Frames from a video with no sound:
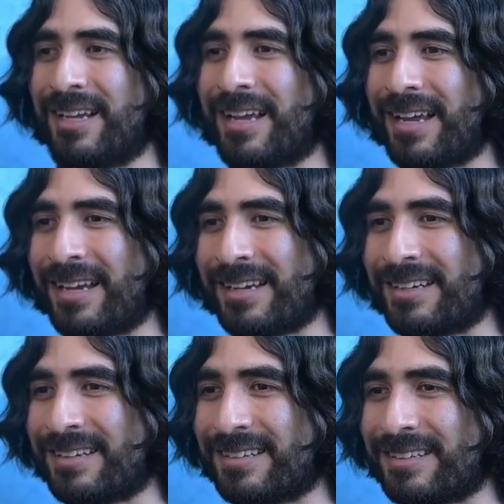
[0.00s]

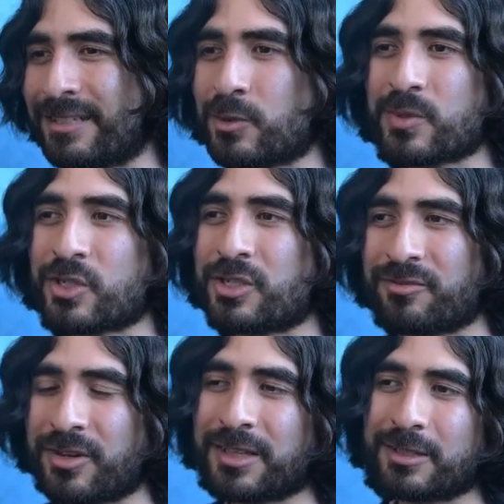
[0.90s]
And this was just a
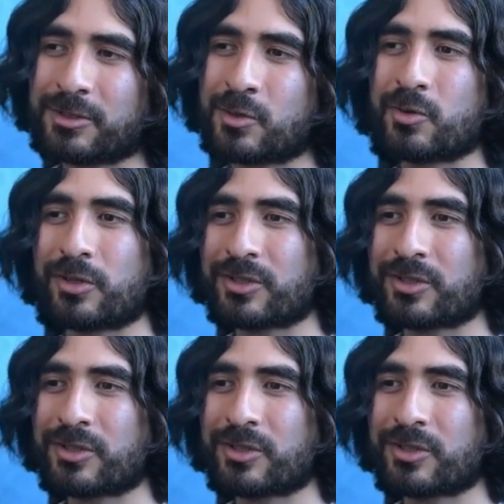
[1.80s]
fun little tour.